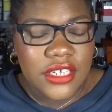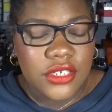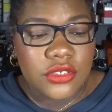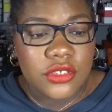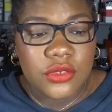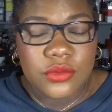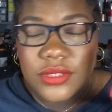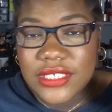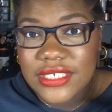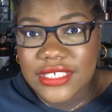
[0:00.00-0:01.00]
So
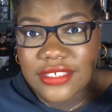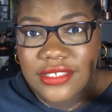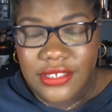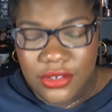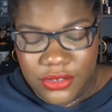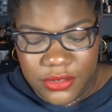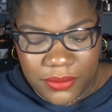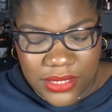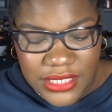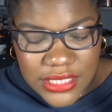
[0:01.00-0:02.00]
this is done.
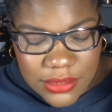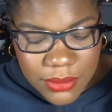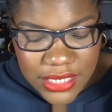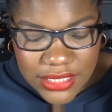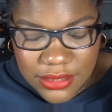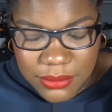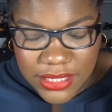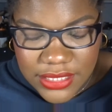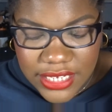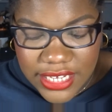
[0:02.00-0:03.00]
Since my last
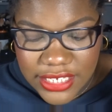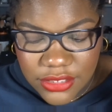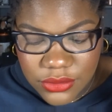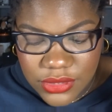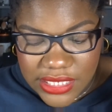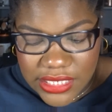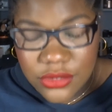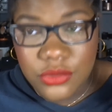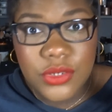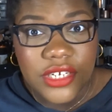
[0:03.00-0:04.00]
update, I used it
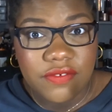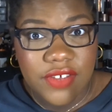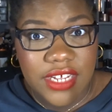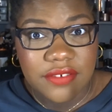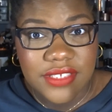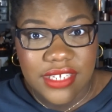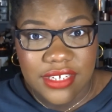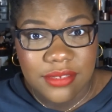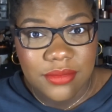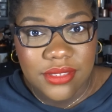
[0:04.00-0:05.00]
25
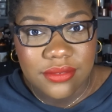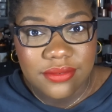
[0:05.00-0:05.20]
times.